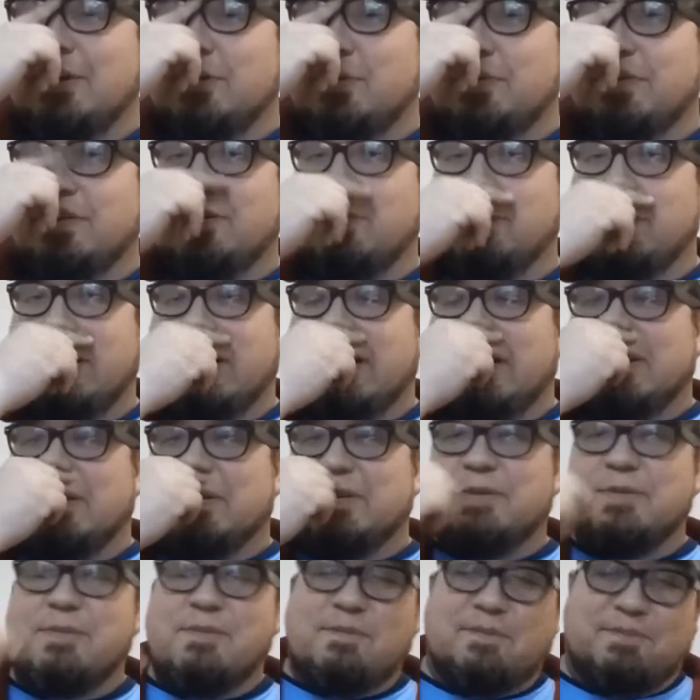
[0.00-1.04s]
over the
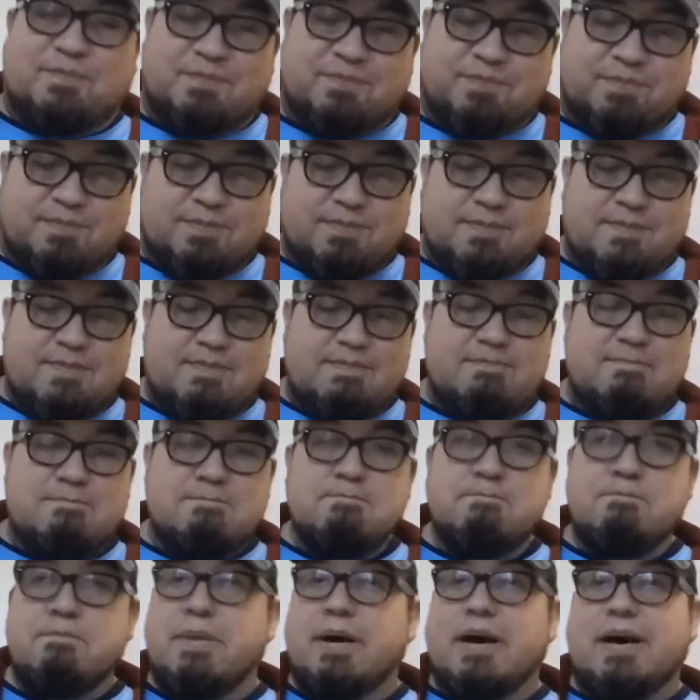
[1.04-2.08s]
radio,
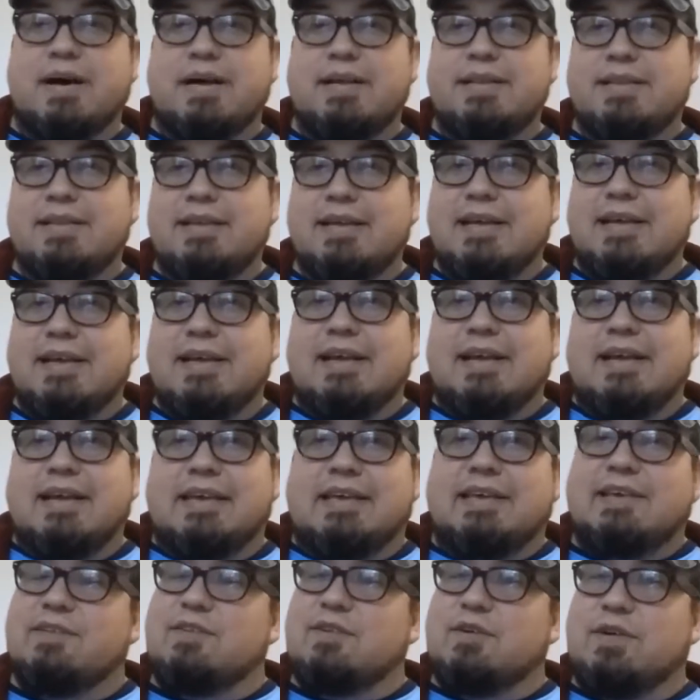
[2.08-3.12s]
but
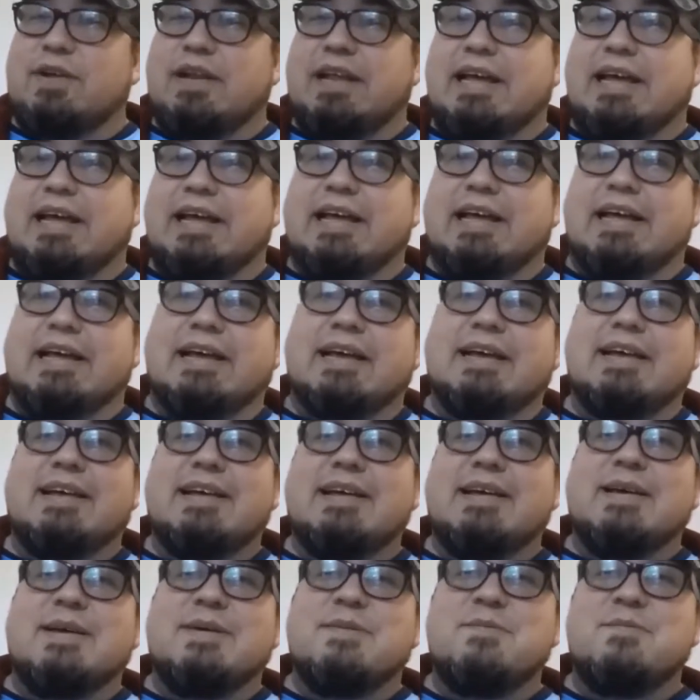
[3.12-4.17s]
he's gonna
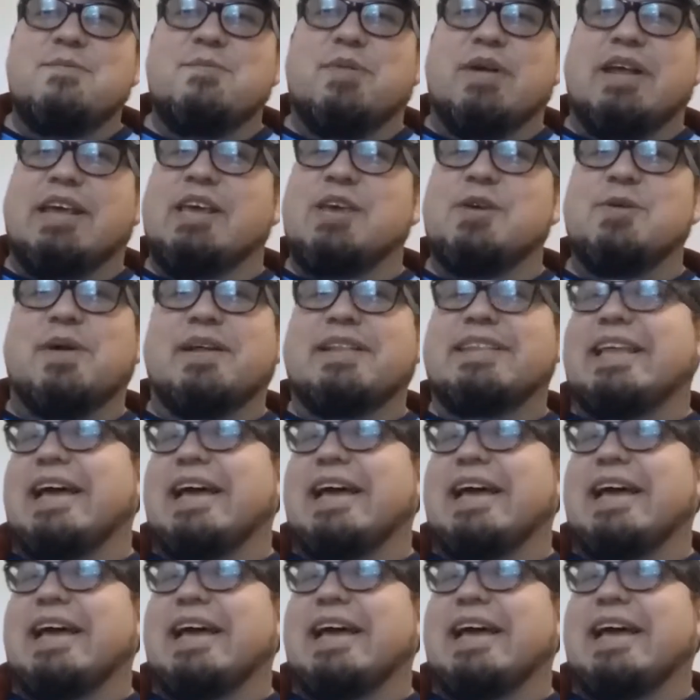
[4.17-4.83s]
bring you a